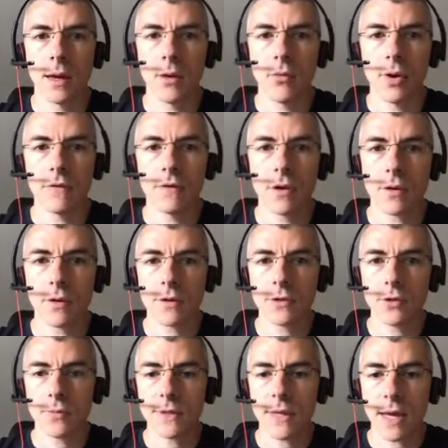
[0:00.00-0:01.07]
However,
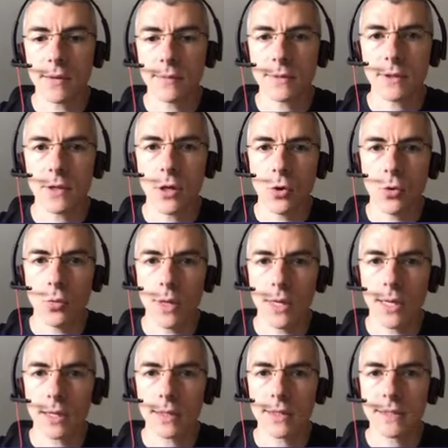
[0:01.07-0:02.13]
sometimes
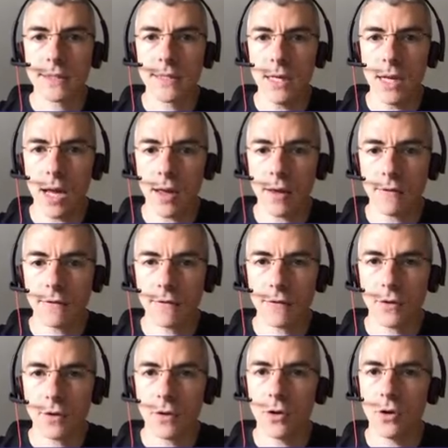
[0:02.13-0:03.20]
we can still have
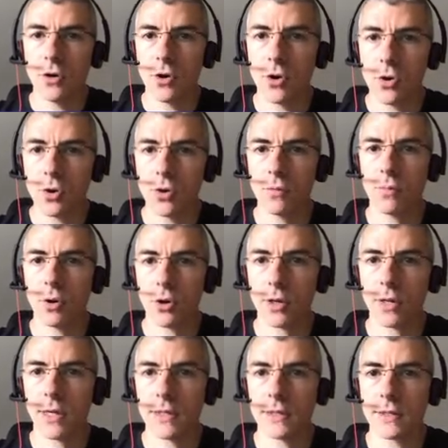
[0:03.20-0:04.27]
long block
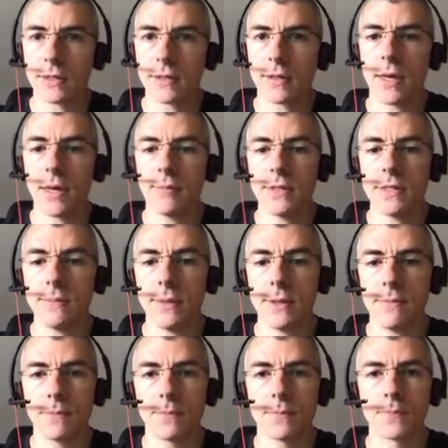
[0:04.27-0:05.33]
keys M D P.